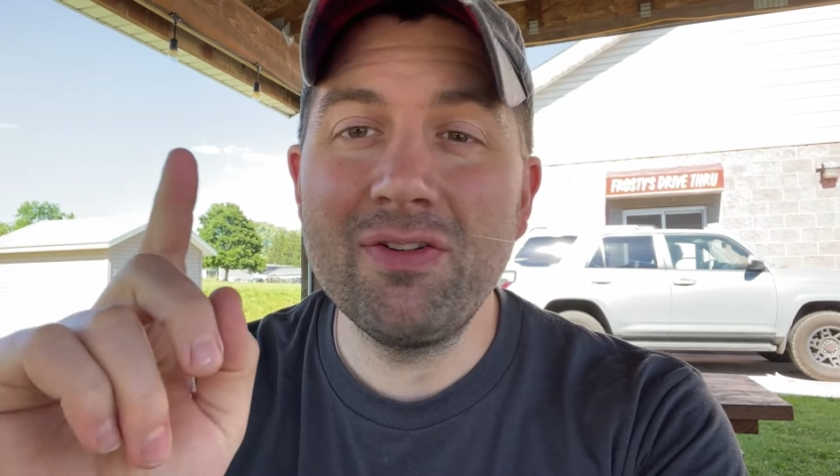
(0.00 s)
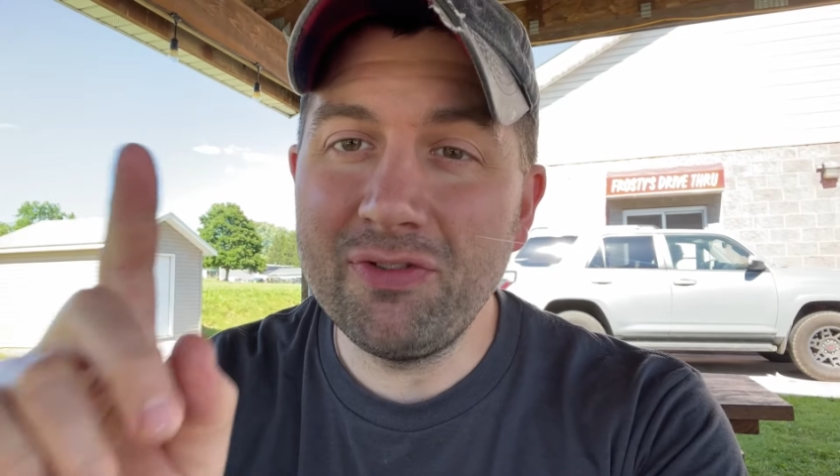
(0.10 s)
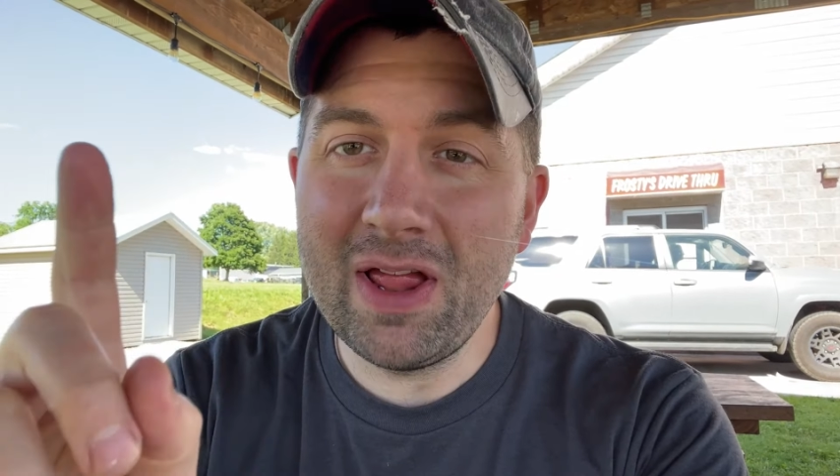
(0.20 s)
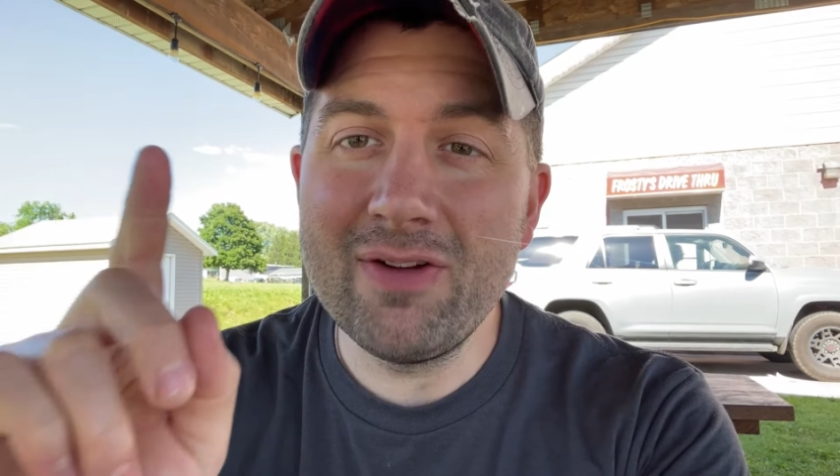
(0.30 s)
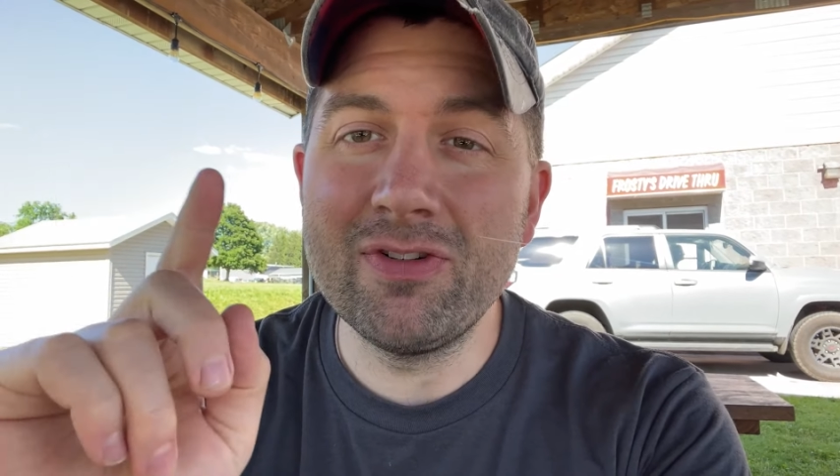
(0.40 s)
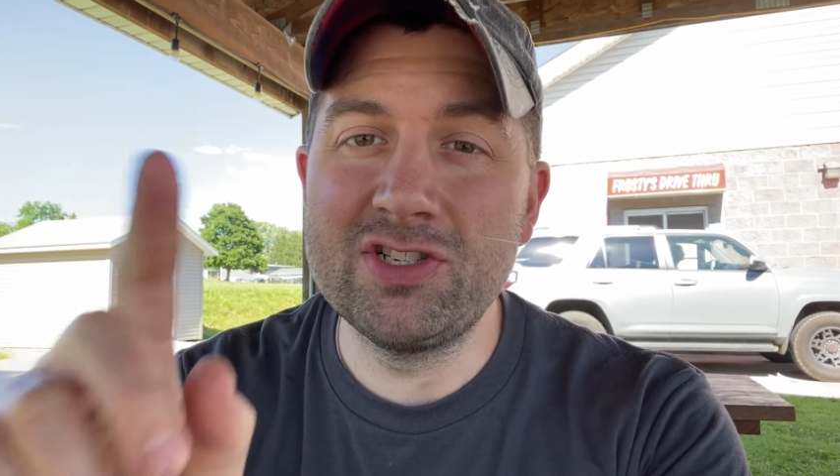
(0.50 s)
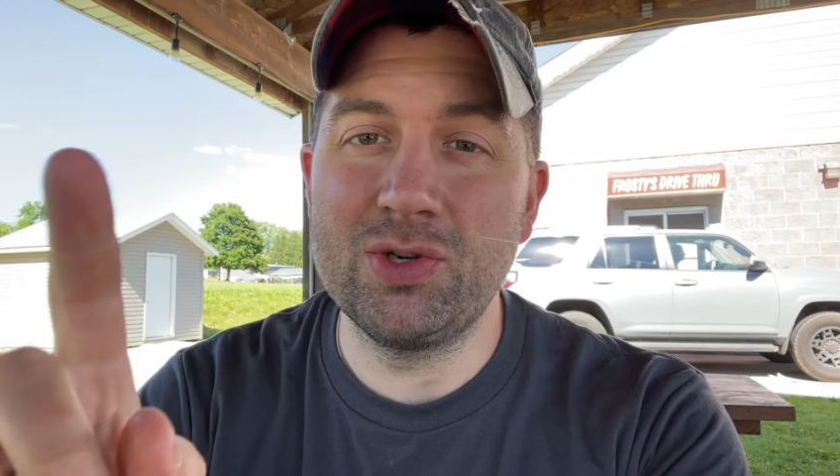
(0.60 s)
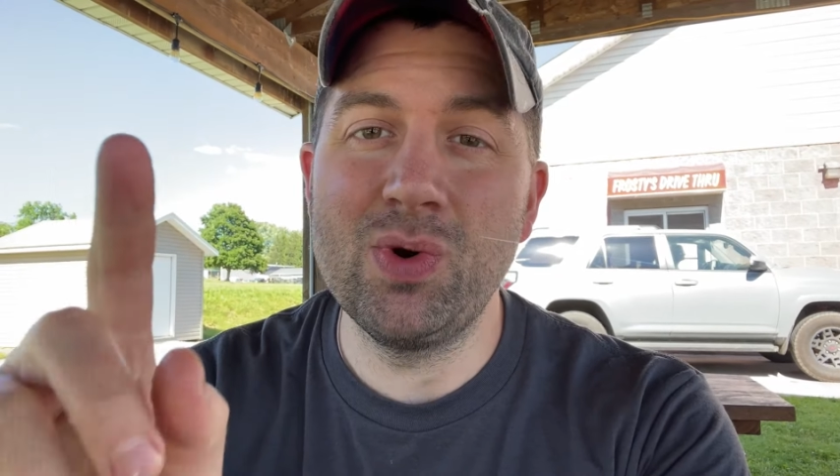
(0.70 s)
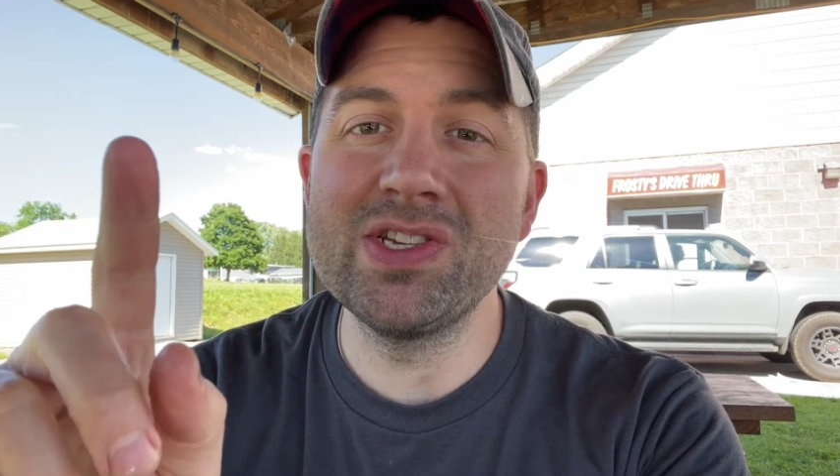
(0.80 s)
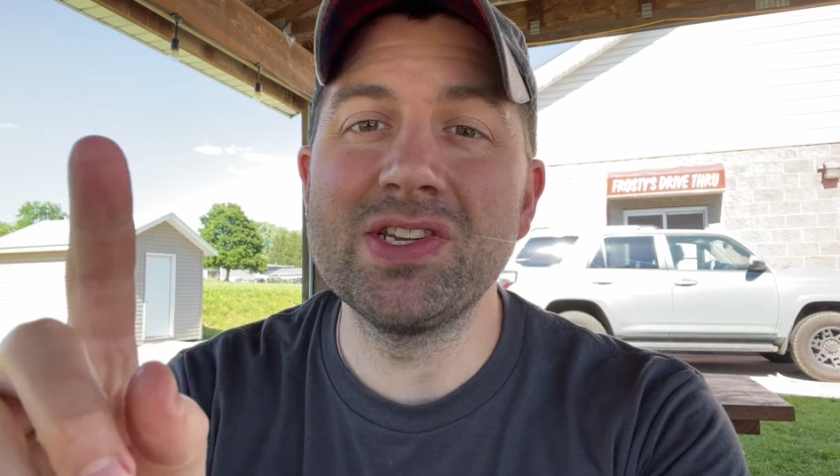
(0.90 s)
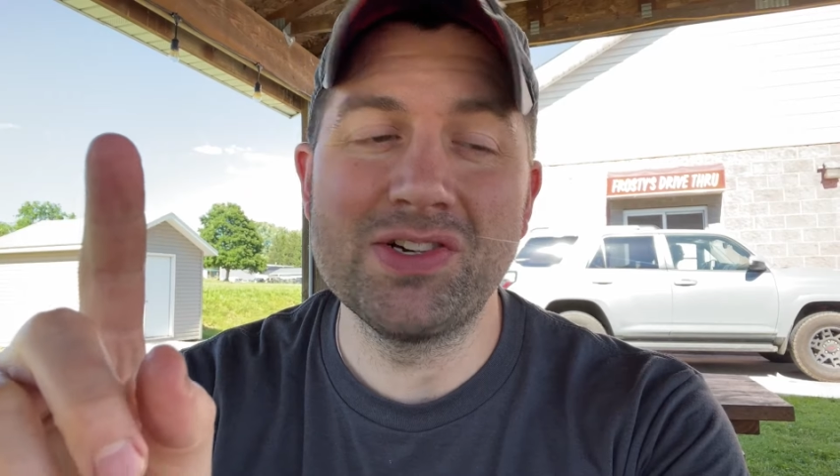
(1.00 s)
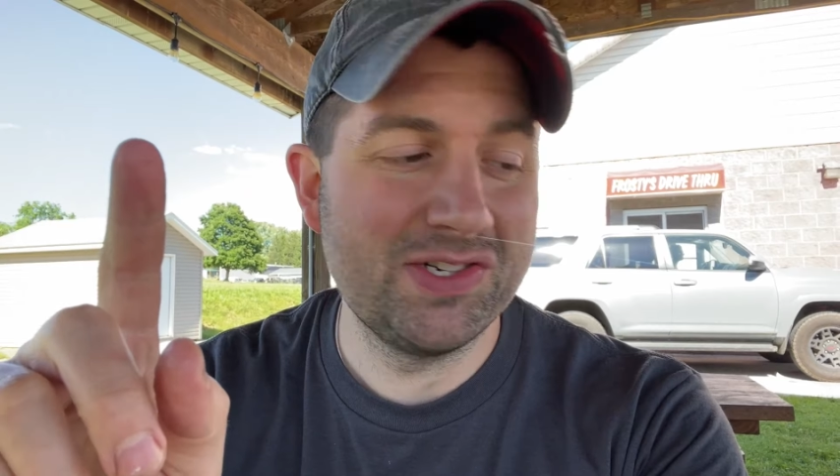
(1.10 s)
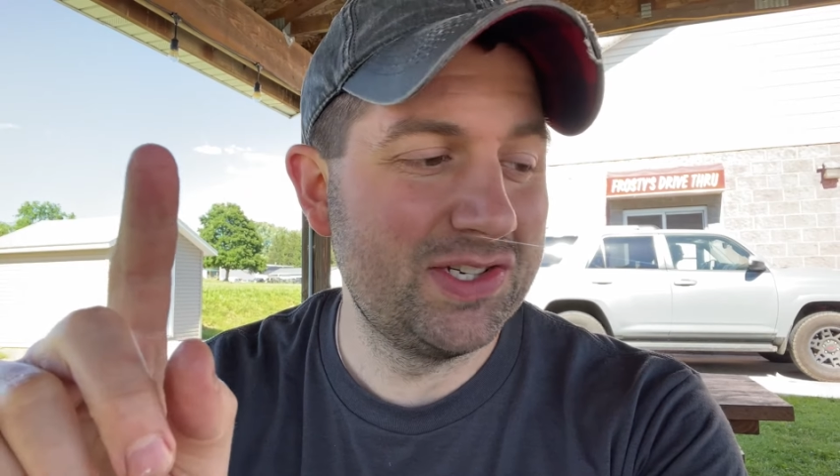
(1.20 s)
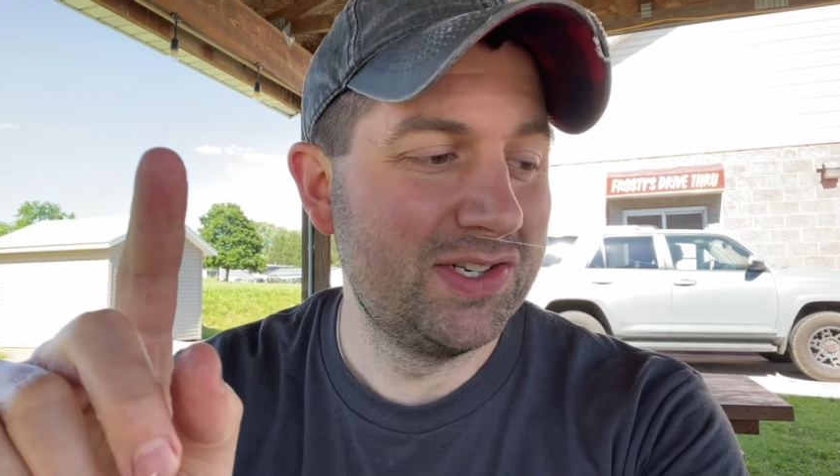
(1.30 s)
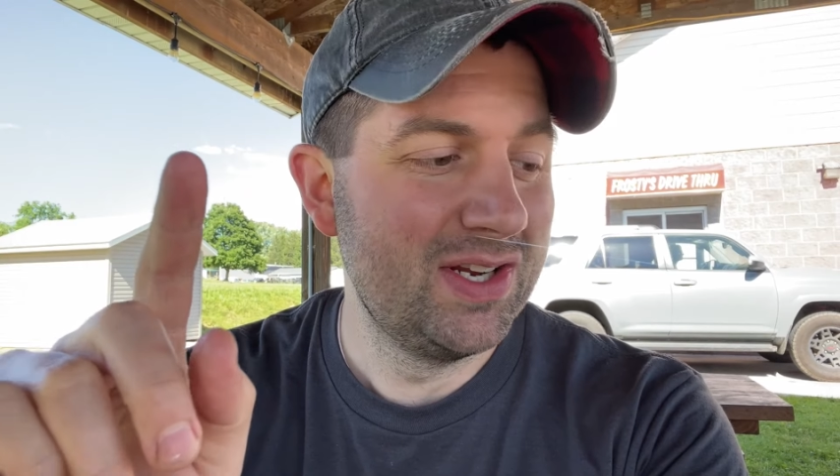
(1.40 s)
flavored
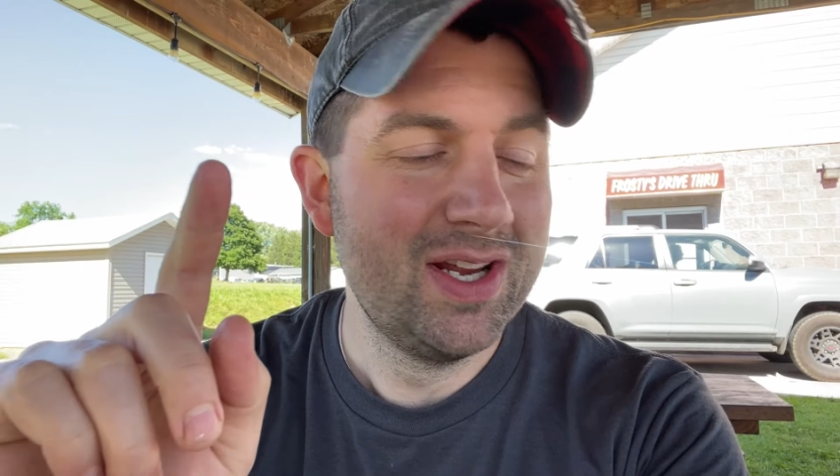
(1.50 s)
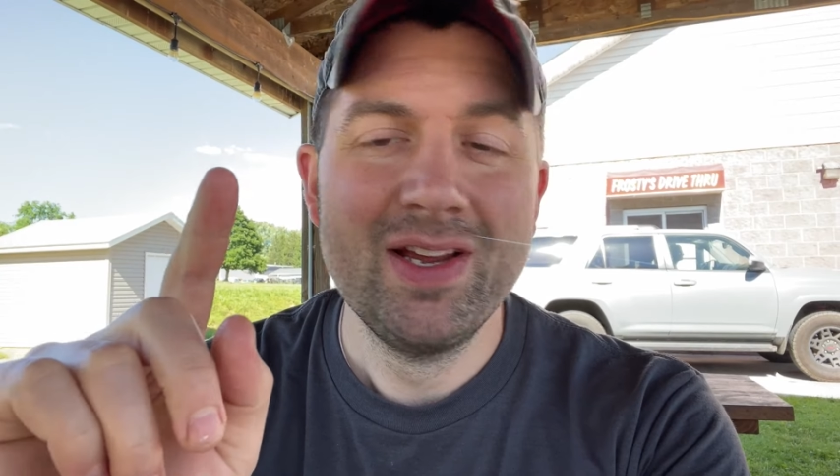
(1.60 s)
Twizzlers.